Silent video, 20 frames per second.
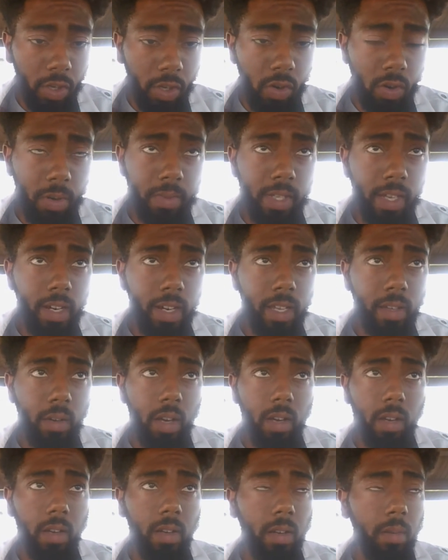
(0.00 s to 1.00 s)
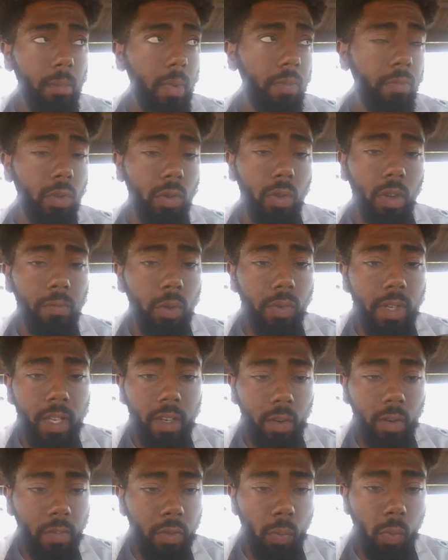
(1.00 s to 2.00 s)
you know what I'm saying? Like, um, if you if you
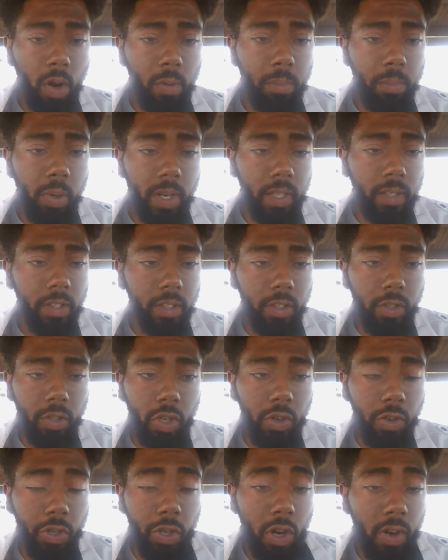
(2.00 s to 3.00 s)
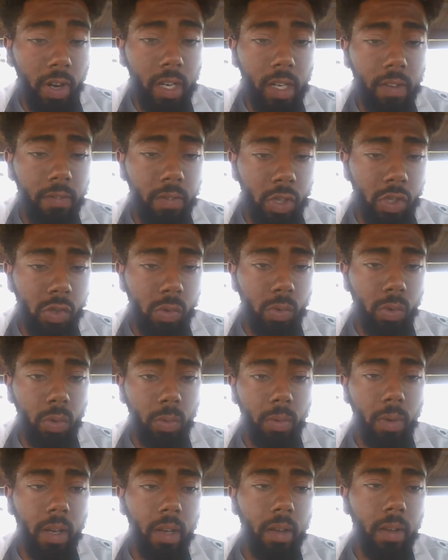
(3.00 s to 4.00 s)
did if you weren't putting your, your
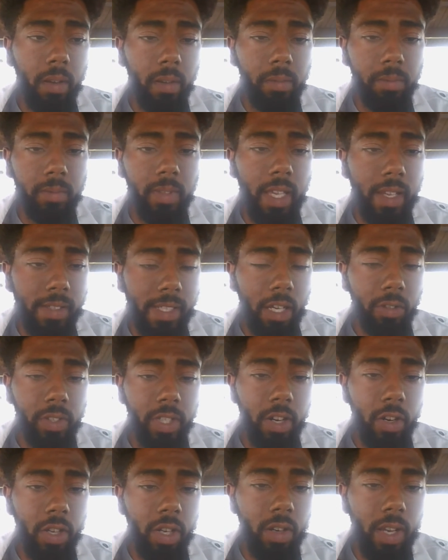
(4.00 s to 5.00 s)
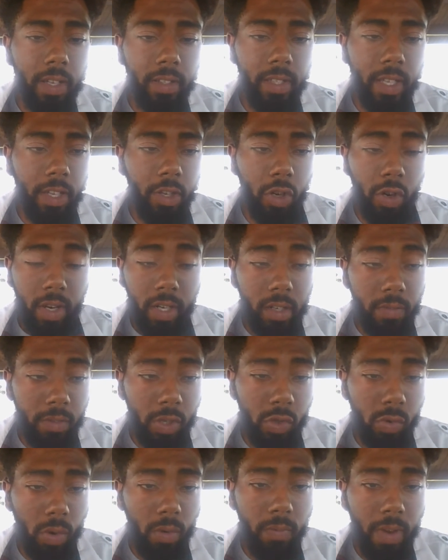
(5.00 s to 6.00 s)
individual uh, things out there, you know, like the, your
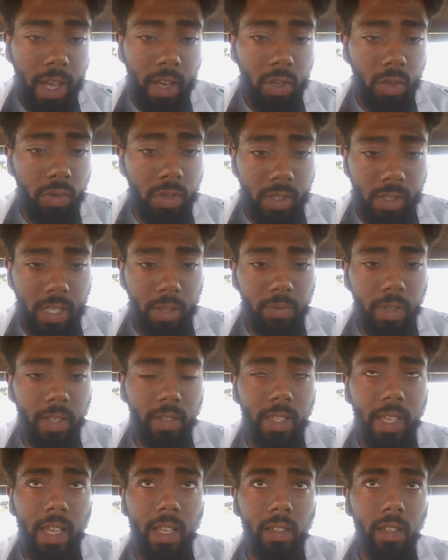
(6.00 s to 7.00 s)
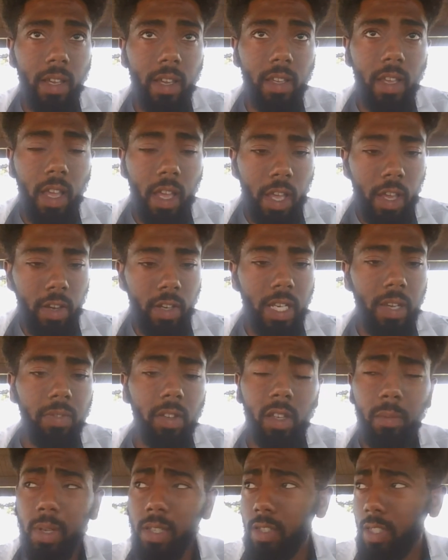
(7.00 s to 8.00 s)
individual values and stuff like that, like you're
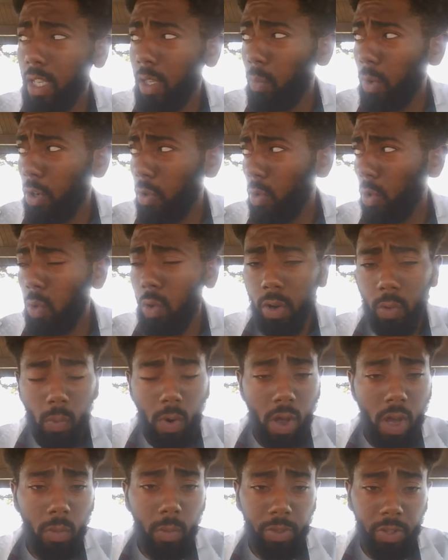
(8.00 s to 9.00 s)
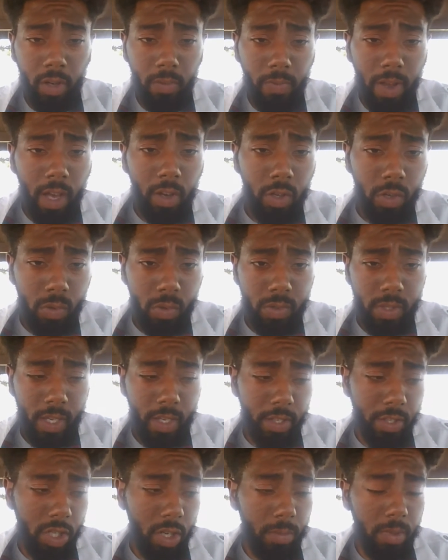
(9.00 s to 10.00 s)
definitely gonna be seeing where you're going wrong with your values
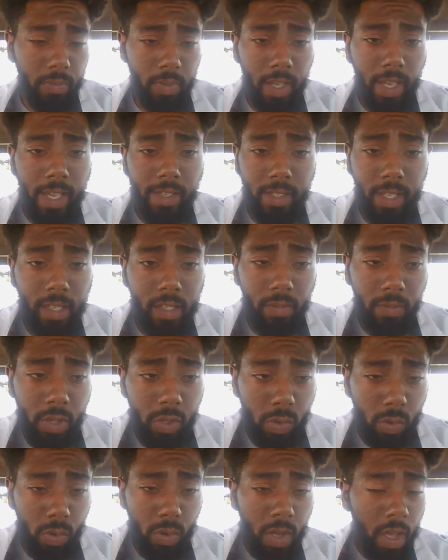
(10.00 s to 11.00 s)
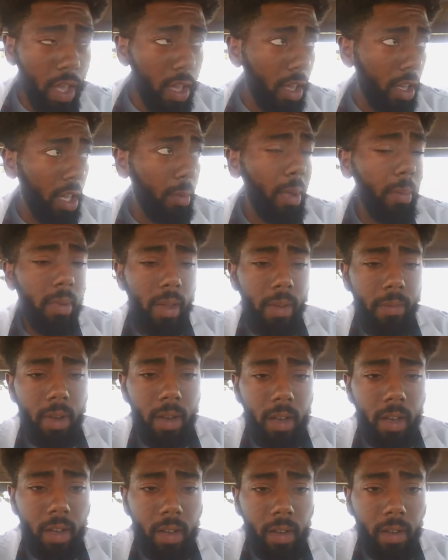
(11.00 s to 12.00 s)
in terms of as an individual. You may be
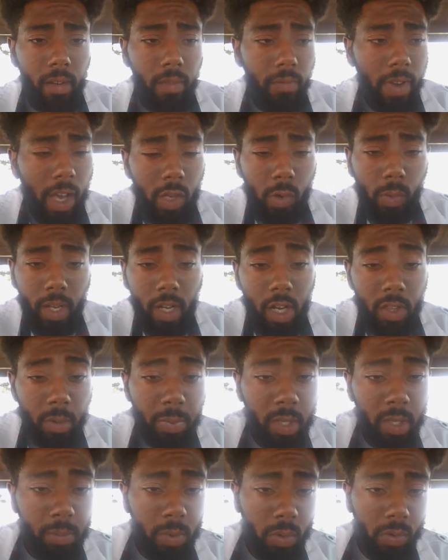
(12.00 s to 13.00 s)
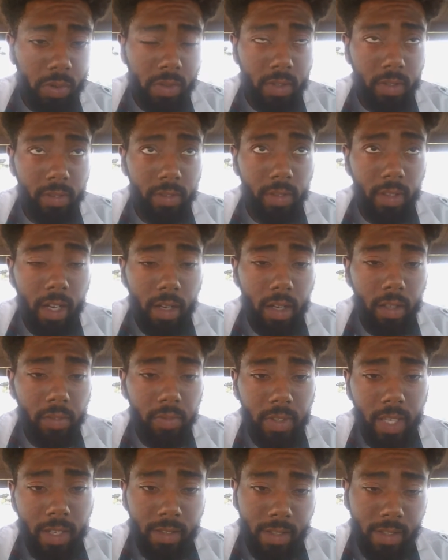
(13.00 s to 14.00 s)
uh, valuing other people's uh,
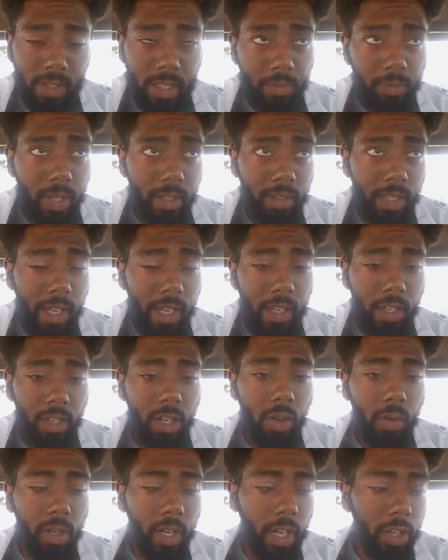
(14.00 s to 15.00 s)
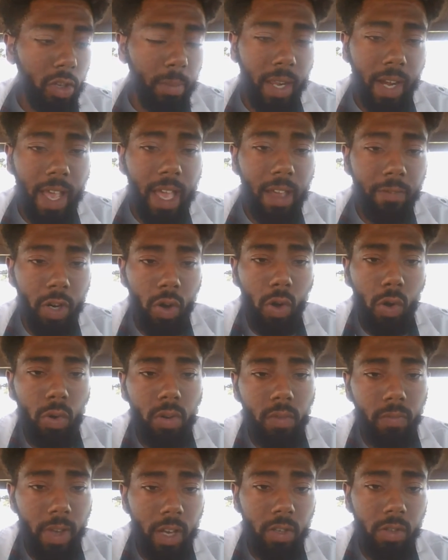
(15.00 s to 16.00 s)
things and stuff like that. You know, like you may not have your
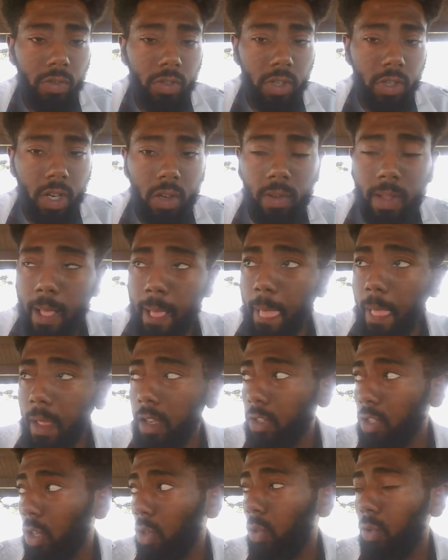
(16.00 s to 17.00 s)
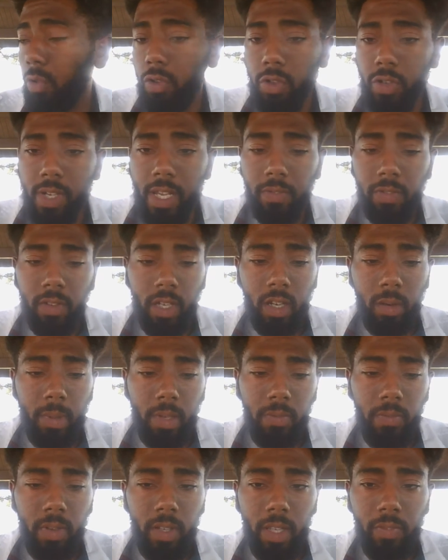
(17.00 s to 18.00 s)
own values. You know, so you're definitely gonna
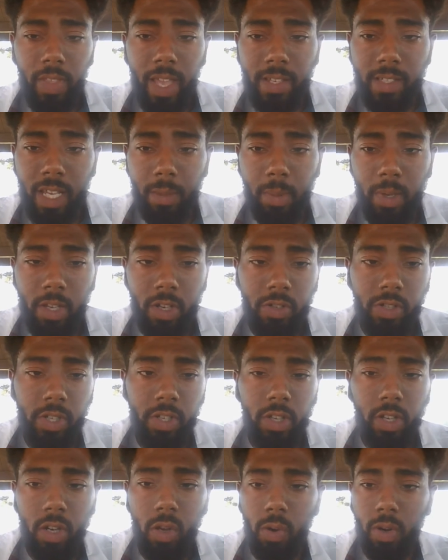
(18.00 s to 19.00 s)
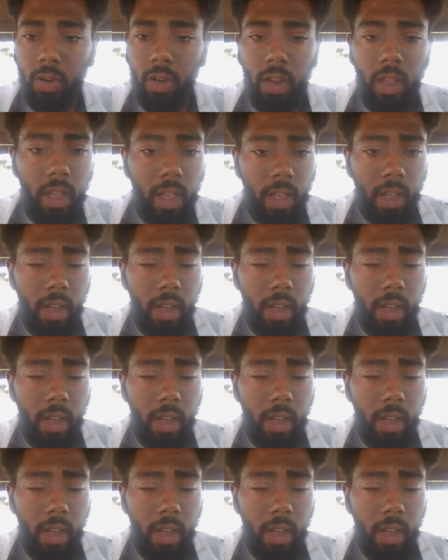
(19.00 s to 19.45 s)
be feeling that type of energy. You know. Or,